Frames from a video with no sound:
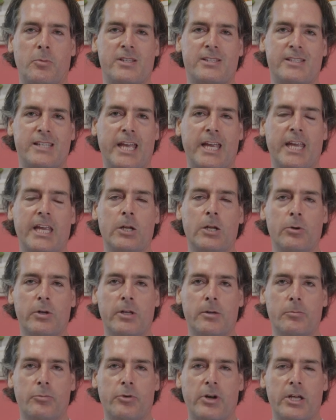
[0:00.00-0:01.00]
a saggy
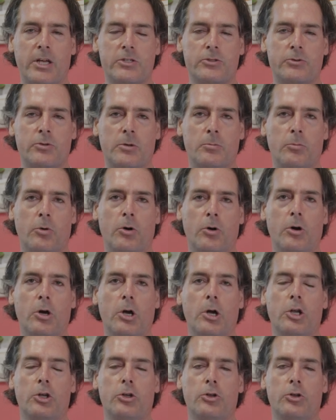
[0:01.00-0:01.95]
looking breast to a more